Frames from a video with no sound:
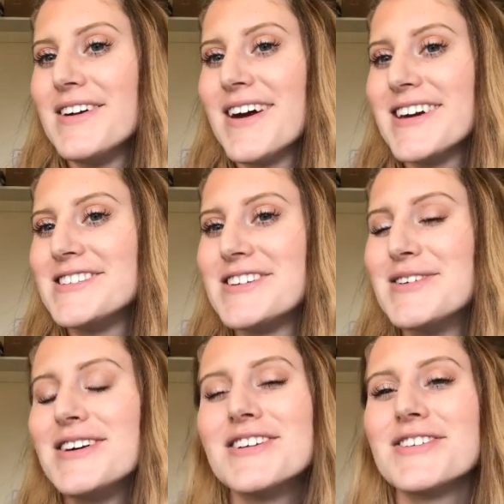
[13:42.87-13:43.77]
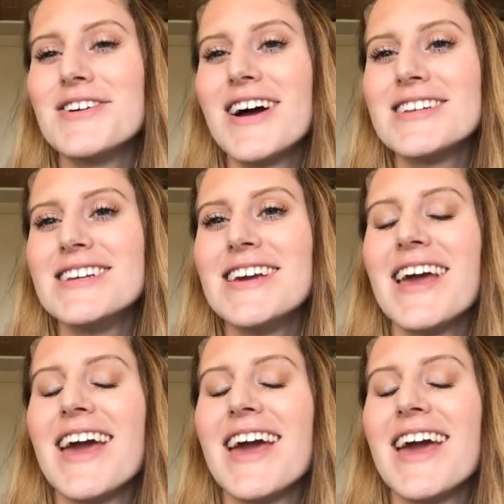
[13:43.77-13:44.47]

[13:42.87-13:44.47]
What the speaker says: you guys so much for watching,